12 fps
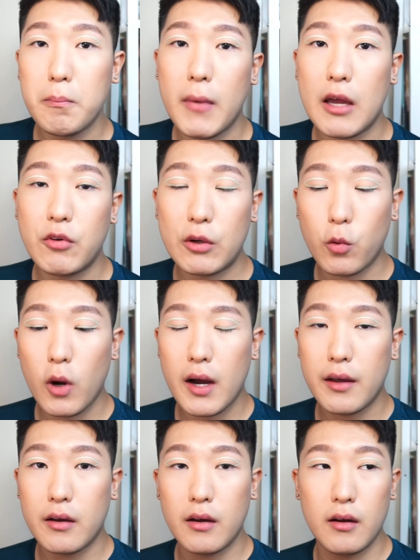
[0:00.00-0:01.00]
may
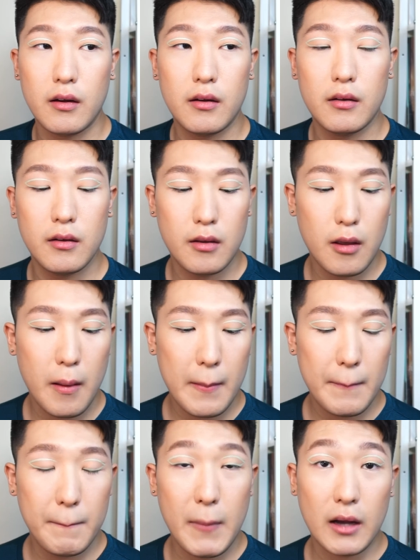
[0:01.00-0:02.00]
require a
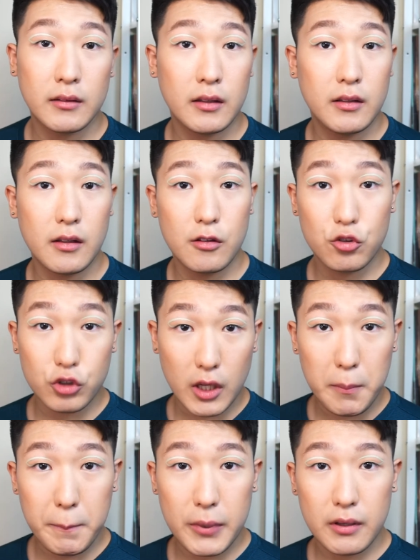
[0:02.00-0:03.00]
magnetic
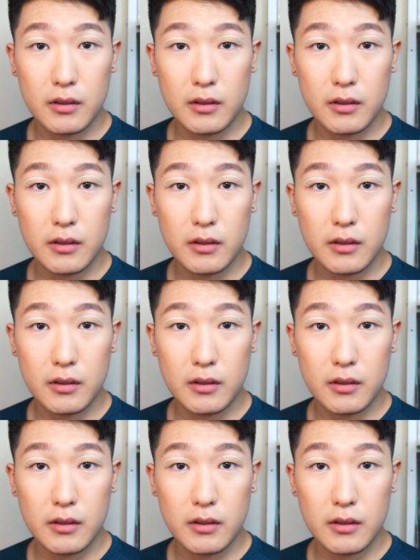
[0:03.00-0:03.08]
strip